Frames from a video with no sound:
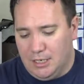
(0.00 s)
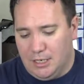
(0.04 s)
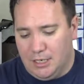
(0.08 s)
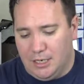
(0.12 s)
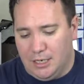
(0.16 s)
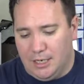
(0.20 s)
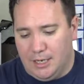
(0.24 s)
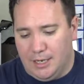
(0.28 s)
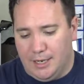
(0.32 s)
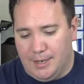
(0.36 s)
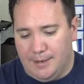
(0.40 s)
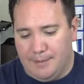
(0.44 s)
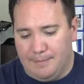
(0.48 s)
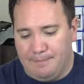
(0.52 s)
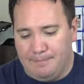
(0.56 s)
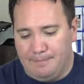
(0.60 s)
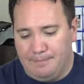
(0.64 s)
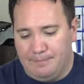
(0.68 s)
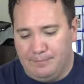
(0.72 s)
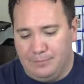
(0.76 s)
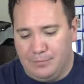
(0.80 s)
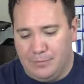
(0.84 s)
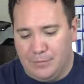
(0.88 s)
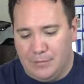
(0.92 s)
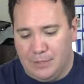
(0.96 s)
So I'm
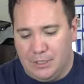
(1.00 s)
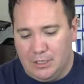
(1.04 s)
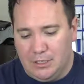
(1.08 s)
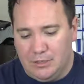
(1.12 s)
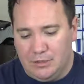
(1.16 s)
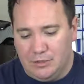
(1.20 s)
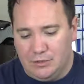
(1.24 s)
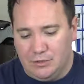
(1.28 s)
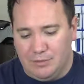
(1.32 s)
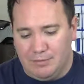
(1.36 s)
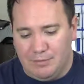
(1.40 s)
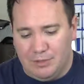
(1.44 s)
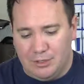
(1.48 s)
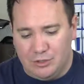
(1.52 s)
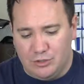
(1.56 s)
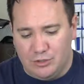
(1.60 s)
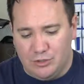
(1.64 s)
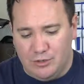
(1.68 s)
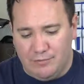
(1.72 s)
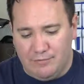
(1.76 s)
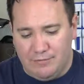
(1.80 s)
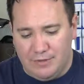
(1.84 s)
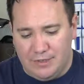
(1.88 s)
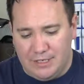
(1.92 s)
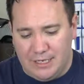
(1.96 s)
not
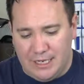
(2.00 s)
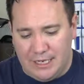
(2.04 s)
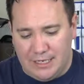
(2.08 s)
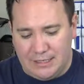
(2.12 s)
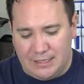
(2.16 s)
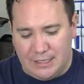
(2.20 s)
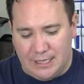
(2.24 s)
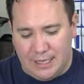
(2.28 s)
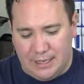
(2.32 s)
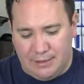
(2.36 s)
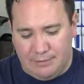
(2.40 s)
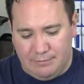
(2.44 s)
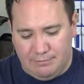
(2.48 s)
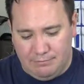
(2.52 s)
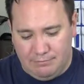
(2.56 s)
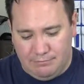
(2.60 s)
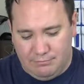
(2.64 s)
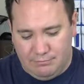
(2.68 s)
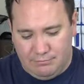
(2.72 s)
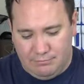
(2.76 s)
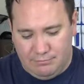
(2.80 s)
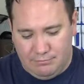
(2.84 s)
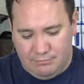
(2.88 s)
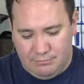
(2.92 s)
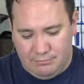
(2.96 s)
sure if this has that.
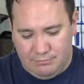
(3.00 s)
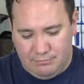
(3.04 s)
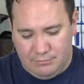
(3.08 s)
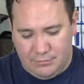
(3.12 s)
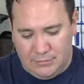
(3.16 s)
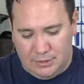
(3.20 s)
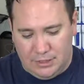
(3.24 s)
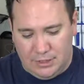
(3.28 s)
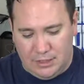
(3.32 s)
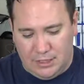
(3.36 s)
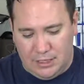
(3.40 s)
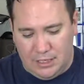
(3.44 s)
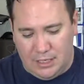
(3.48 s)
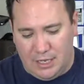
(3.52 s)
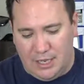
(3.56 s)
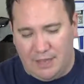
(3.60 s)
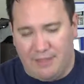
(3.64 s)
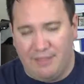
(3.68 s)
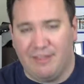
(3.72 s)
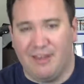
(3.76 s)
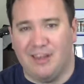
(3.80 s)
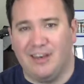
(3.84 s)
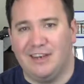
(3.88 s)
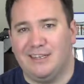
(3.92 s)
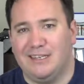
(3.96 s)
I
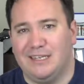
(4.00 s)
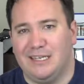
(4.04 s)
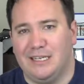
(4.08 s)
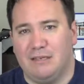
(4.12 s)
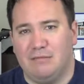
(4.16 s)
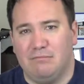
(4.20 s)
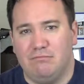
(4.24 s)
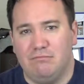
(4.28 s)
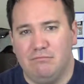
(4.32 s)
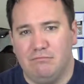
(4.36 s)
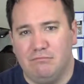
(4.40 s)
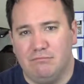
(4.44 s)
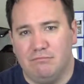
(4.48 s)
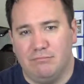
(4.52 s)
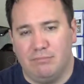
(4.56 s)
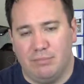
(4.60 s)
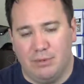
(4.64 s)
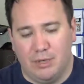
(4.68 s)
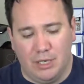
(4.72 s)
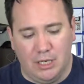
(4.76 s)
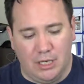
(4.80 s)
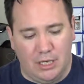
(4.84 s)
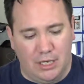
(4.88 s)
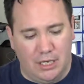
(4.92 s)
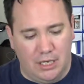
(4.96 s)
thought it did,
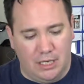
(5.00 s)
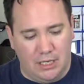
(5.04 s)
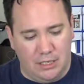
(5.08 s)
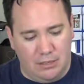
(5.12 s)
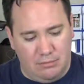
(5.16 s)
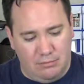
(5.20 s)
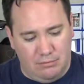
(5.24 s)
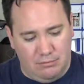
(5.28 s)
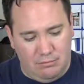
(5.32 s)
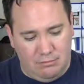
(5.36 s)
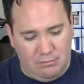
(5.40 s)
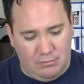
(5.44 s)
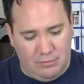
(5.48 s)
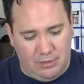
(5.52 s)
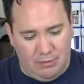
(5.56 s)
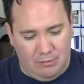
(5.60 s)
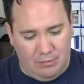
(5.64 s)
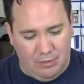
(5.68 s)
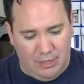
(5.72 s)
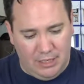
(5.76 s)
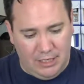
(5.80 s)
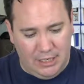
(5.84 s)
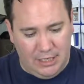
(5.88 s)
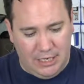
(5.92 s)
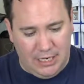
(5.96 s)
but I'm
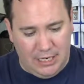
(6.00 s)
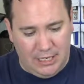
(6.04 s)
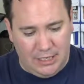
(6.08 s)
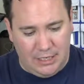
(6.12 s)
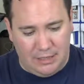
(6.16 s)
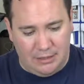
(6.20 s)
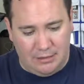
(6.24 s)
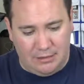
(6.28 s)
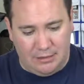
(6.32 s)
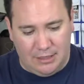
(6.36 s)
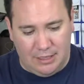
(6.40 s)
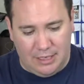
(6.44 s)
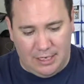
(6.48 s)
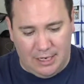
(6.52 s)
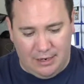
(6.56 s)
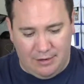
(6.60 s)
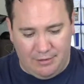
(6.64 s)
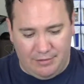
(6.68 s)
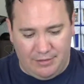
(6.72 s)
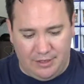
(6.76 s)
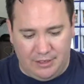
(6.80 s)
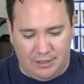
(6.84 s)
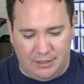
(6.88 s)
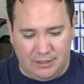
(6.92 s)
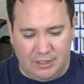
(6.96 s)
looking at it and I
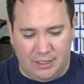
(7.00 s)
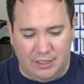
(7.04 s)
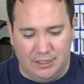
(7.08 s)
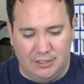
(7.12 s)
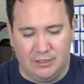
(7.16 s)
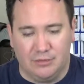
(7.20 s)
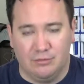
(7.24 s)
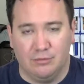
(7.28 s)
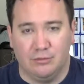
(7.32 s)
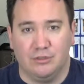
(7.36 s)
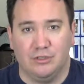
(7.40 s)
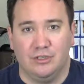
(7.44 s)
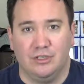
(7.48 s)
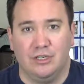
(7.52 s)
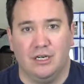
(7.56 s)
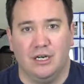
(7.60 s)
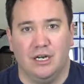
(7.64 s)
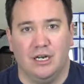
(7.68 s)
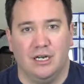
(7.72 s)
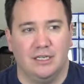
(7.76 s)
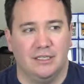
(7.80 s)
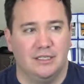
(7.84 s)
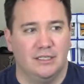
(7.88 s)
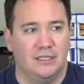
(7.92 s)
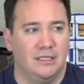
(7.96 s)
don't think it does. So we'll turn it
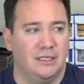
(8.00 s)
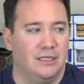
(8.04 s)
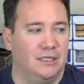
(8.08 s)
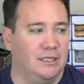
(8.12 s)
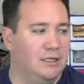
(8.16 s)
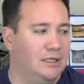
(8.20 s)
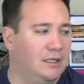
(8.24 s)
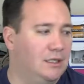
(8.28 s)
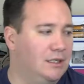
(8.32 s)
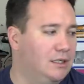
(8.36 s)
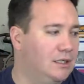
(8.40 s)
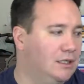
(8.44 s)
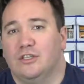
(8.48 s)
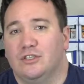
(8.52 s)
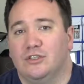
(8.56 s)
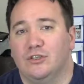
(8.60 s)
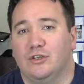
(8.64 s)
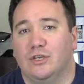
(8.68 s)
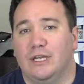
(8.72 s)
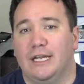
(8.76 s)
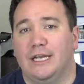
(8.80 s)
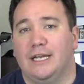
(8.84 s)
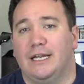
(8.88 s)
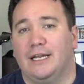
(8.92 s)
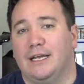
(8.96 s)
on and see. So
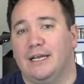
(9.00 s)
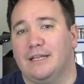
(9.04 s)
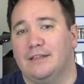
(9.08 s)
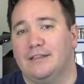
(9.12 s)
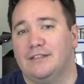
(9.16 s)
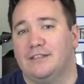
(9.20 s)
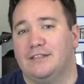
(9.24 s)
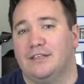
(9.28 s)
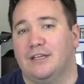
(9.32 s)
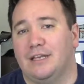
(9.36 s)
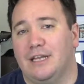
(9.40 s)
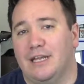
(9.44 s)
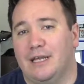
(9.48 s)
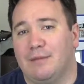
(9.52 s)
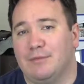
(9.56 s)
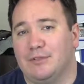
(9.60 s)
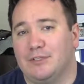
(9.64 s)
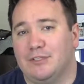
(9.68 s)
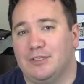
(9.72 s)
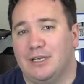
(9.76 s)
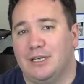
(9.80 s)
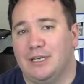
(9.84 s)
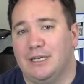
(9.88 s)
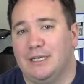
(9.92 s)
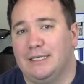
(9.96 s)
again, I got this on
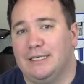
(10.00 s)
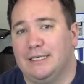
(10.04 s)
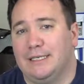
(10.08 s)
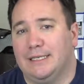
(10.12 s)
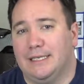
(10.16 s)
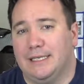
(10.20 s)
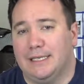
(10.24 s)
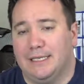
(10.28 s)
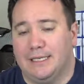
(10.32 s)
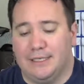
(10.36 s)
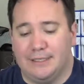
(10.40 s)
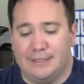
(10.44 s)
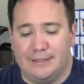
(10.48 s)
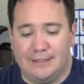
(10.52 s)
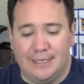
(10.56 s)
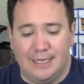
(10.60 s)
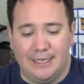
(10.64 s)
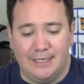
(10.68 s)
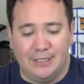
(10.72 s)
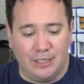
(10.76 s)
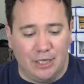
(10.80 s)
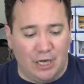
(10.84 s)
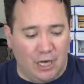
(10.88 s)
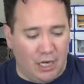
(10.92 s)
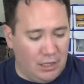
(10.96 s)
Amazon at
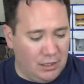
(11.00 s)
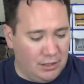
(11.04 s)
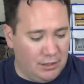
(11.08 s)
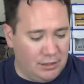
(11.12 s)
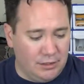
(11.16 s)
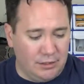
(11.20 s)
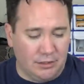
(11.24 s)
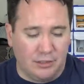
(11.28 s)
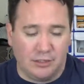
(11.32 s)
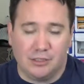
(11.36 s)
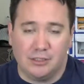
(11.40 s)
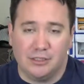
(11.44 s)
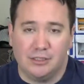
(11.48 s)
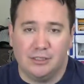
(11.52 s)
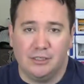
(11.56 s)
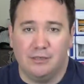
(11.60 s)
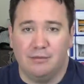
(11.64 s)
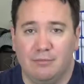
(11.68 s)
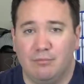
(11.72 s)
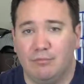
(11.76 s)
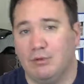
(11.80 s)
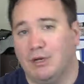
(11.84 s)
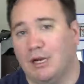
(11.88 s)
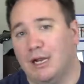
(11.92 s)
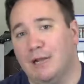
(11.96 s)
$10.
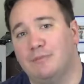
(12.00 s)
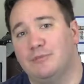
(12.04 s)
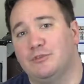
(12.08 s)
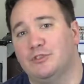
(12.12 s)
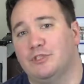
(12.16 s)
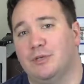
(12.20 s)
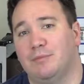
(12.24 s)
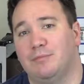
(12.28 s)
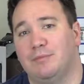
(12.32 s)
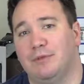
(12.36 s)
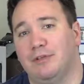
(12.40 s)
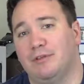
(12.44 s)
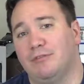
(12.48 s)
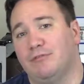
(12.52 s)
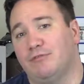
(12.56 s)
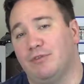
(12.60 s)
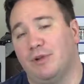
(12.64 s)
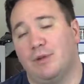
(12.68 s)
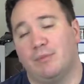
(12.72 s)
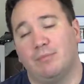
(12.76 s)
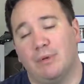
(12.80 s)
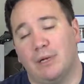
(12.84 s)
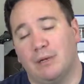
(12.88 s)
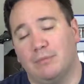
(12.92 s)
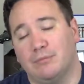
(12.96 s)
Prime shipping,
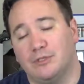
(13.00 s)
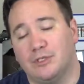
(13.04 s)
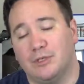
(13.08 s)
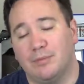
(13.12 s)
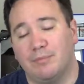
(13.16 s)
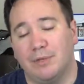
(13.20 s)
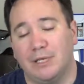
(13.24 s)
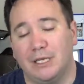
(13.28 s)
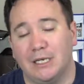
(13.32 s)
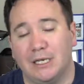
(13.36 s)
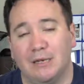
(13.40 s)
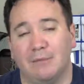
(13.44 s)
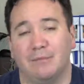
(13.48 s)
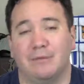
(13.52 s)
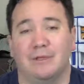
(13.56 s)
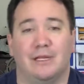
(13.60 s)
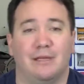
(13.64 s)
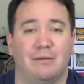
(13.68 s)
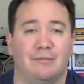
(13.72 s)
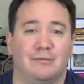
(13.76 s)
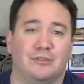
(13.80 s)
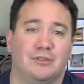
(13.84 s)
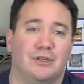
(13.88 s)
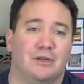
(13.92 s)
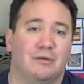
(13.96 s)
free Prime shipping. I'm an
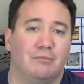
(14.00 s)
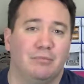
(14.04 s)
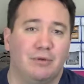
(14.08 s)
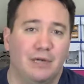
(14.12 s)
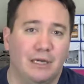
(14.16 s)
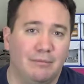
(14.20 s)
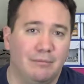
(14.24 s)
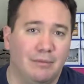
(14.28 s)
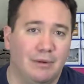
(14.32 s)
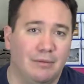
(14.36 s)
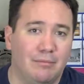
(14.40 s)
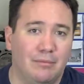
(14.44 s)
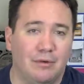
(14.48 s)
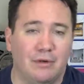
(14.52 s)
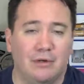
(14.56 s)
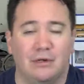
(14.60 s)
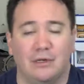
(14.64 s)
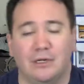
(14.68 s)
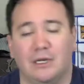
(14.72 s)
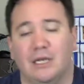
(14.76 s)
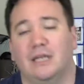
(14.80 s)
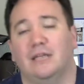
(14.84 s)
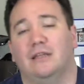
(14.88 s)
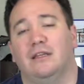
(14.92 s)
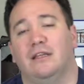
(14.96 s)
Amazon Prime
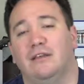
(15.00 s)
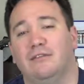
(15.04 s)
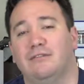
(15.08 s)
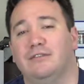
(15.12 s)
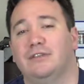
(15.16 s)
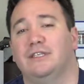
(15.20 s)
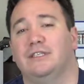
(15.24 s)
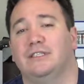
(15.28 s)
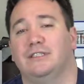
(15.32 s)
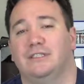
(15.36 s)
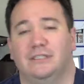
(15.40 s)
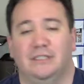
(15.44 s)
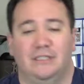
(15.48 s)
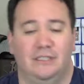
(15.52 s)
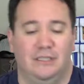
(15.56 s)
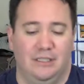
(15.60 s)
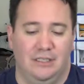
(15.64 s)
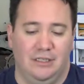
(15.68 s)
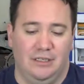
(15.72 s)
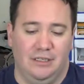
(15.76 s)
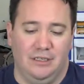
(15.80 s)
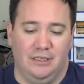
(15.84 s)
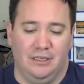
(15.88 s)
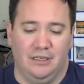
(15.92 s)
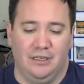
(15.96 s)
member. I love it.
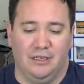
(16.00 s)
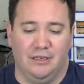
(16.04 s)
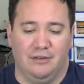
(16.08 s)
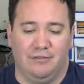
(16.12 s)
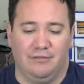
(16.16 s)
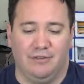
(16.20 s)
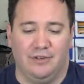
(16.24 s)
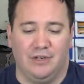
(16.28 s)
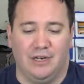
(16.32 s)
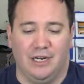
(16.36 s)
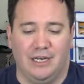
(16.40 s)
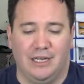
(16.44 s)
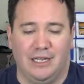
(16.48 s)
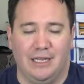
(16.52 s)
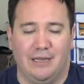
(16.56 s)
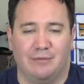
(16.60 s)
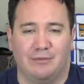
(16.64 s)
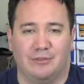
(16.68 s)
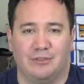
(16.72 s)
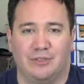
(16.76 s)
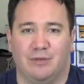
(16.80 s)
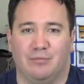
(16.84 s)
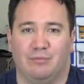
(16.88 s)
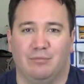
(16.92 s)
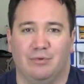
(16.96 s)
If you're not an
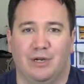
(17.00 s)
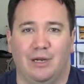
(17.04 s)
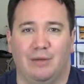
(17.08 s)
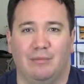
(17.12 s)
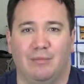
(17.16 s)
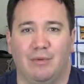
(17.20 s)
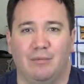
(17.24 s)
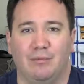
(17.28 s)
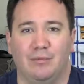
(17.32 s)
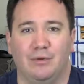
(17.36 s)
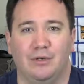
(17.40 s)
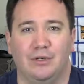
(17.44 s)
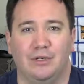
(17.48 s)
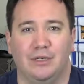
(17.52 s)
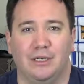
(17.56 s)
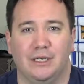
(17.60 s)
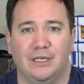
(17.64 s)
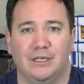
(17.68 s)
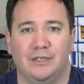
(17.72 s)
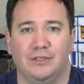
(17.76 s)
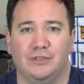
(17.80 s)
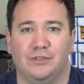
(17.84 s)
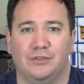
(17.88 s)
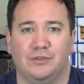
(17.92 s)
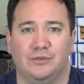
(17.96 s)
Amazon Prime member
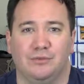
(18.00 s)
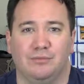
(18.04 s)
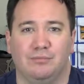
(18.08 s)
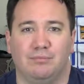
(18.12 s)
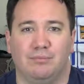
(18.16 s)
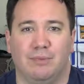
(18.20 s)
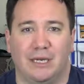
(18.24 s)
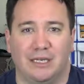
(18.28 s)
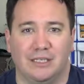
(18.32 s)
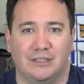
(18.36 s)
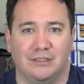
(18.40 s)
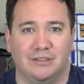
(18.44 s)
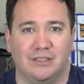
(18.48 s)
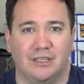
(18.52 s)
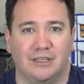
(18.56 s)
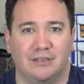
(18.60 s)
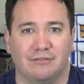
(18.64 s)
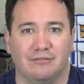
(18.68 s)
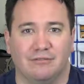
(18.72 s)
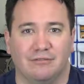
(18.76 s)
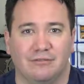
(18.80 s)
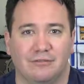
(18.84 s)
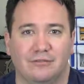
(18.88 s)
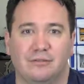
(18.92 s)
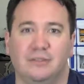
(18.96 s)
and you buy
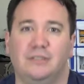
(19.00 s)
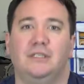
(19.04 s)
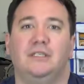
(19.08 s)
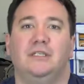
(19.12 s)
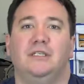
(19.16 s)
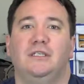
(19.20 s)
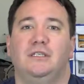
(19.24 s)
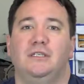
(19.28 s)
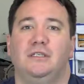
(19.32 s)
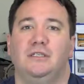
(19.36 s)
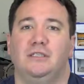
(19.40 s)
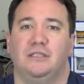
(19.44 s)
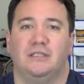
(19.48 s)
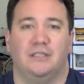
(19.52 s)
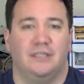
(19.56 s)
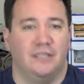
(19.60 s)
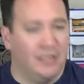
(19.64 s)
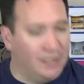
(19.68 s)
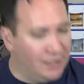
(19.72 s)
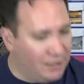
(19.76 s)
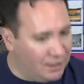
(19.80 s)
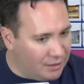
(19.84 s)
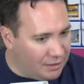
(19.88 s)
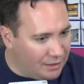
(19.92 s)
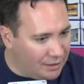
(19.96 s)
stuff,
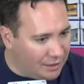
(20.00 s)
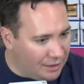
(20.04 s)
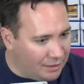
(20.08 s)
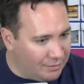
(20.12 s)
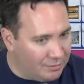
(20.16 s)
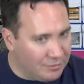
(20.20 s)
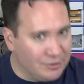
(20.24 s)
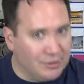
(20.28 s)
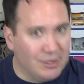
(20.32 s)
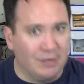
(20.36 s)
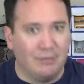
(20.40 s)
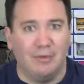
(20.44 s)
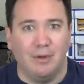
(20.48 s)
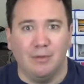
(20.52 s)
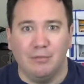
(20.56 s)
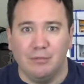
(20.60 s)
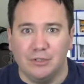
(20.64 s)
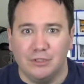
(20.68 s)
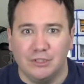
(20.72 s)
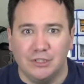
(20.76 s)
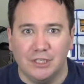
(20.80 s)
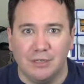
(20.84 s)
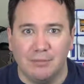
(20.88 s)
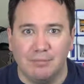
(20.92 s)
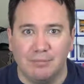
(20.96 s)
get an Amazon
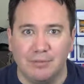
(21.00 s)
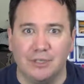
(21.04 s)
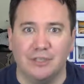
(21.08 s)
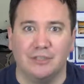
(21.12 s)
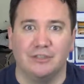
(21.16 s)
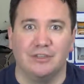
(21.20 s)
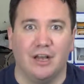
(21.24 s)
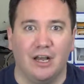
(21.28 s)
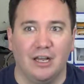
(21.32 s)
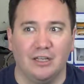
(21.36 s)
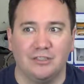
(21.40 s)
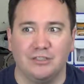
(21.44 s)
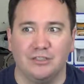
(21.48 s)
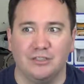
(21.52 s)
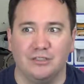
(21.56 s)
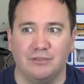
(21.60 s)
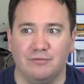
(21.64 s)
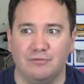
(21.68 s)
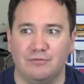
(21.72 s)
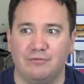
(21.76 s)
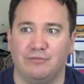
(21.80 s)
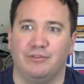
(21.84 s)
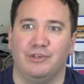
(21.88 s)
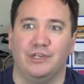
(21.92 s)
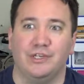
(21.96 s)
membership. It's
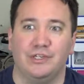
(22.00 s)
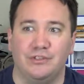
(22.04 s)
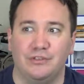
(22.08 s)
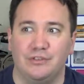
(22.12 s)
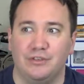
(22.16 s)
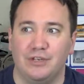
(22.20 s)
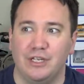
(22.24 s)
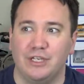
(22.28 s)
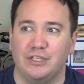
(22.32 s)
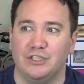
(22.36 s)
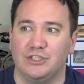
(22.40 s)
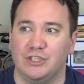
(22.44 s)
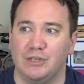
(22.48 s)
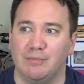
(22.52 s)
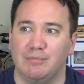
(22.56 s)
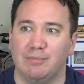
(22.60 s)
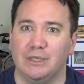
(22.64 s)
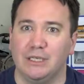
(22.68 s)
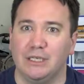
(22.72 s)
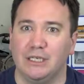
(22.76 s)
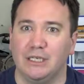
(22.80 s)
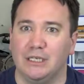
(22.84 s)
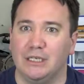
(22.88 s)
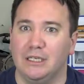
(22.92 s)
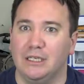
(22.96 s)
awesome. Free 2-day
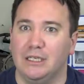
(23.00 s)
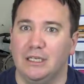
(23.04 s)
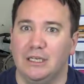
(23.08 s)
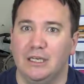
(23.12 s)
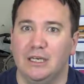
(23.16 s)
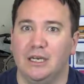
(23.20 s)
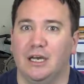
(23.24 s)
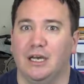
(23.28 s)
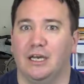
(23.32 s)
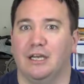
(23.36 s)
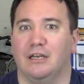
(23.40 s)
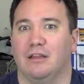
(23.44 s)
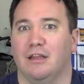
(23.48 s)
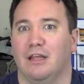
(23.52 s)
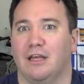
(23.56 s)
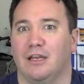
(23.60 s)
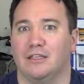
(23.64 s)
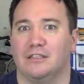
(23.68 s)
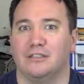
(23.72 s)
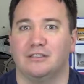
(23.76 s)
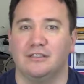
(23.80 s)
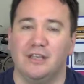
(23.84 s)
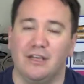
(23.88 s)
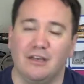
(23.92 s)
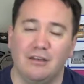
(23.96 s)
shipping on a lot
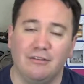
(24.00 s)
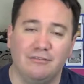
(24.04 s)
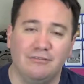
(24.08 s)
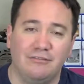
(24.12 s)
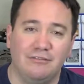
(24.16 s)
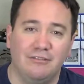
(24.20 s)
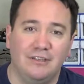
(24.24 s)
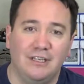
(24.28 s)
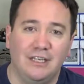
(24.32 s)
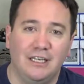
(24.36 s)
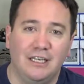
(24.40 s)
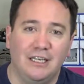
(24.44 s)
of stuff.